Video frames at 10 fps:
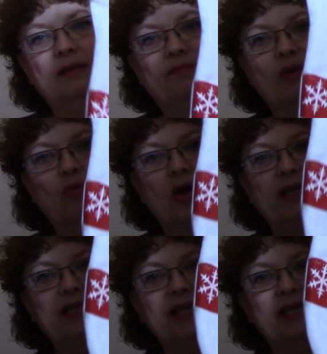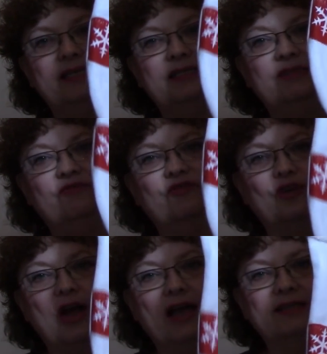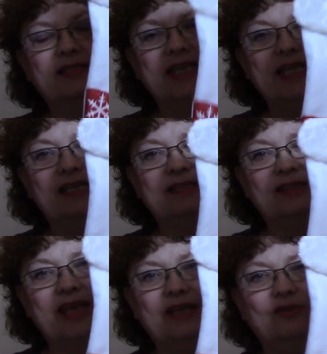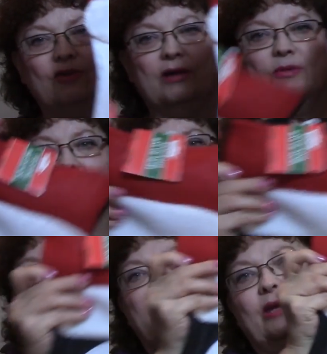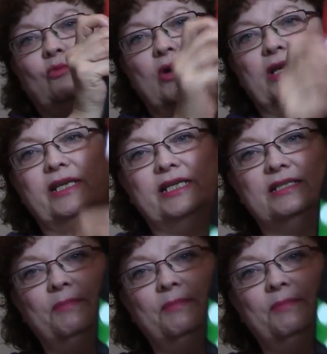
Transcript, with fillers: But one is Frosty, isn't that adorable? And one is a